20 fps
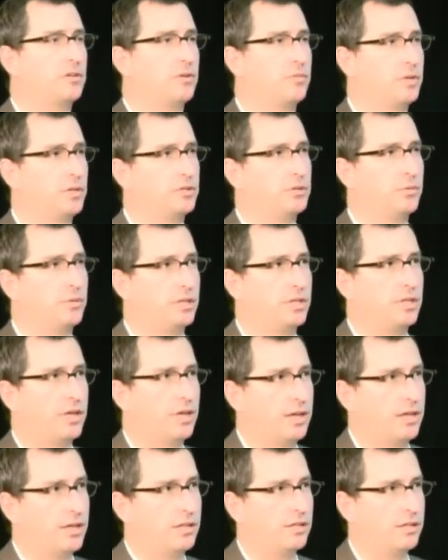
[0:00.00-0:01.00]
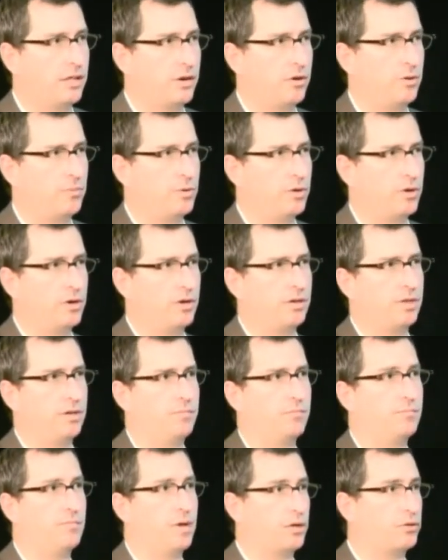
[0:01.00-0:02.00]
commercial with Larry Bird
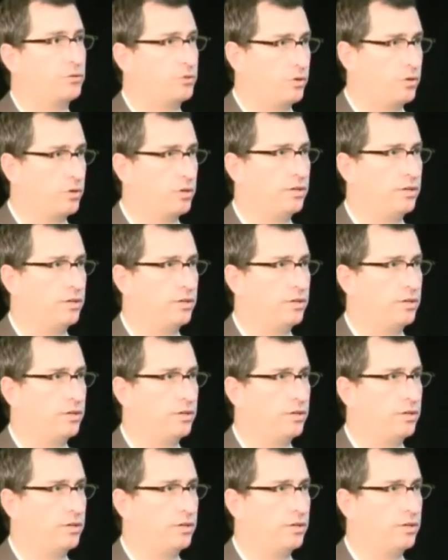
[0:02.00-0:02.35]
and Michael Jordan.